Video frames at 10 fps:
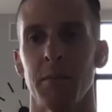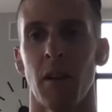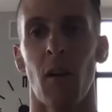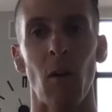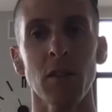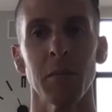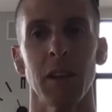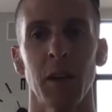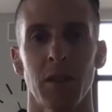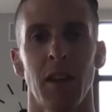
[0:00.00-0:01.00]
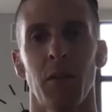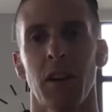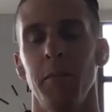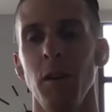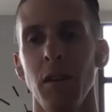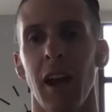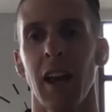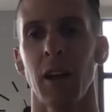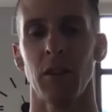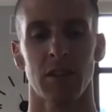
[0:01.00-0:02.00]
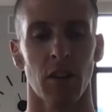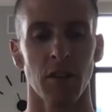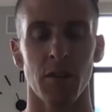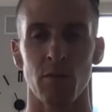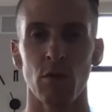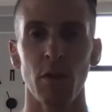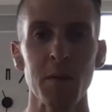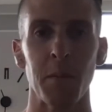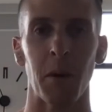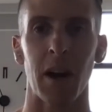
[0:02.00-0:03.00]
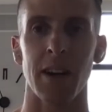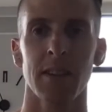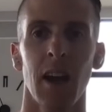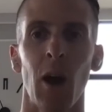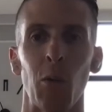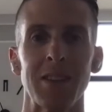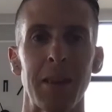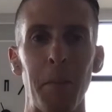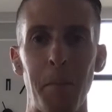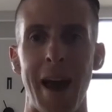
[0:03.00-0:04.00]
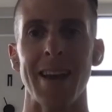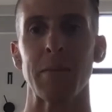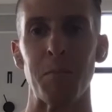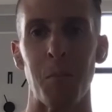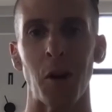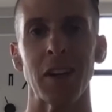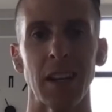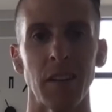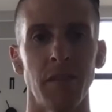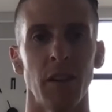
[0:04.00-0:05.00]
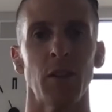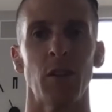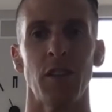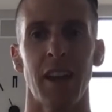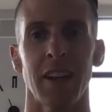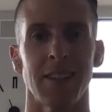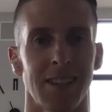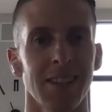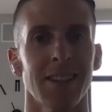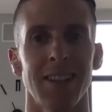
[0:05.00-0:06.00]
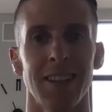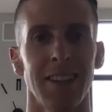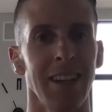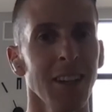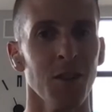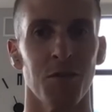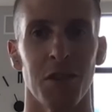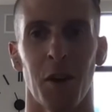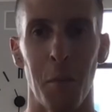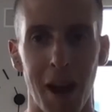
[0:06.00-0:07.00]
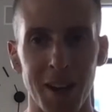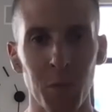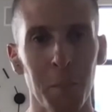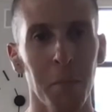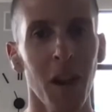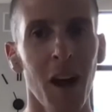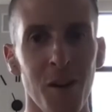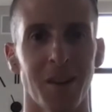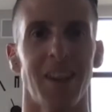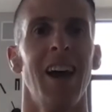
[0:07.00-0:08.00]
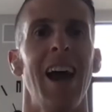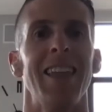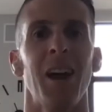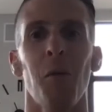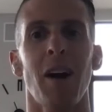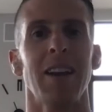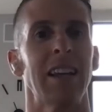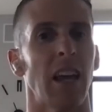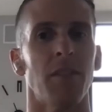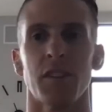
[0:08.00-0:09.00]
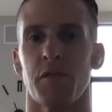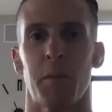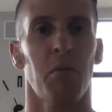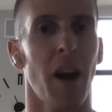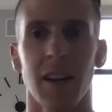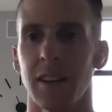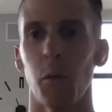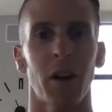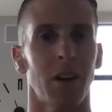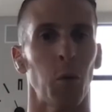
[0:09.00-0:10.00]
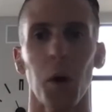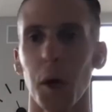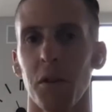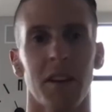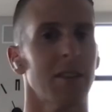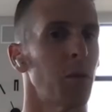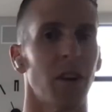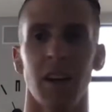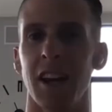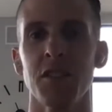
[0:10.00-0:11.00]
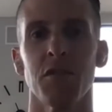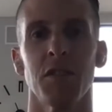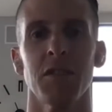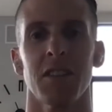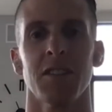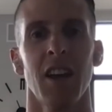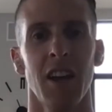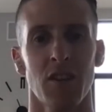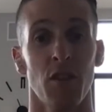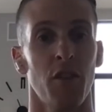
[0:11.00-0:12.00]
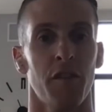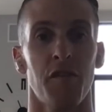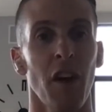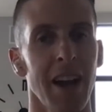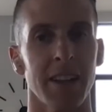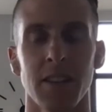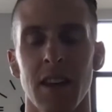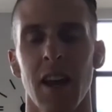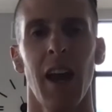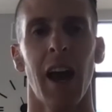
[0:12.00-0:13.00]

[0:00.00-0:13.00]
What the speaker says: But ultimately, what they were communicating was our subscription box was the best marketing vehicle that existed in the industry. And our minds were blown. They wanted to give us free product. They wanted to work with us. They wanted to introduce us to their friends.